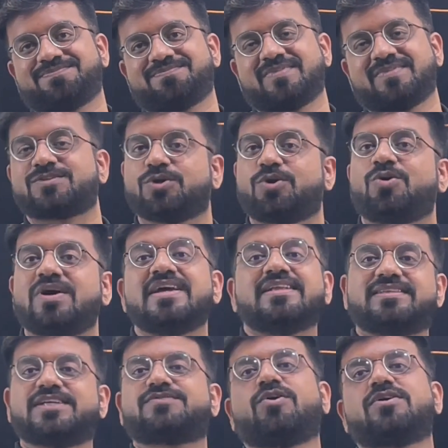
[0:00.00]
So
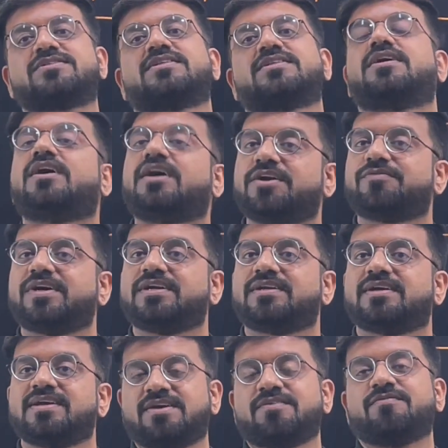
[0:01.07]
this was the third one
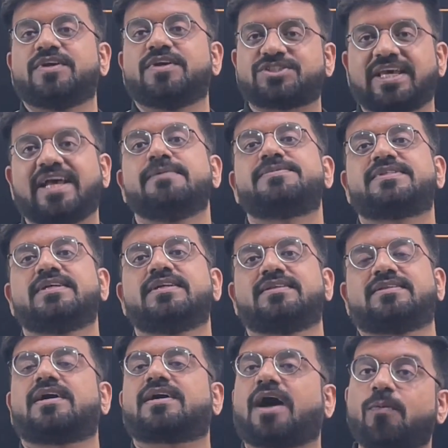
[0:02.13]
which helps in
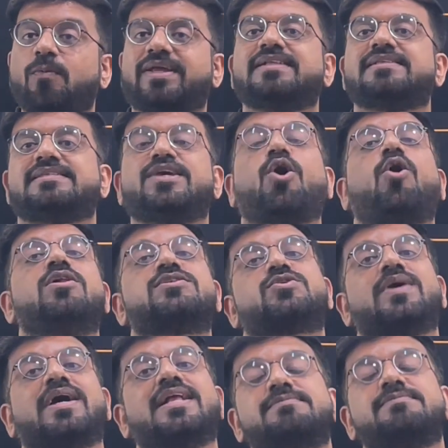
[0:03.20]
the accountancy, also
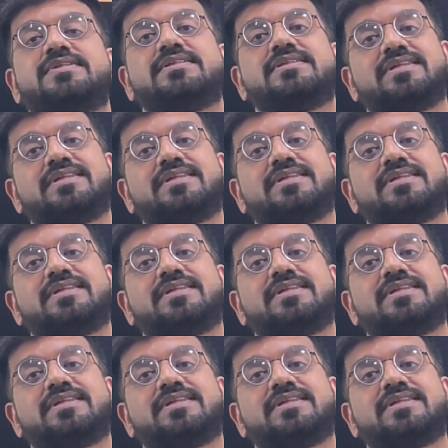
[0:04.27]
helps in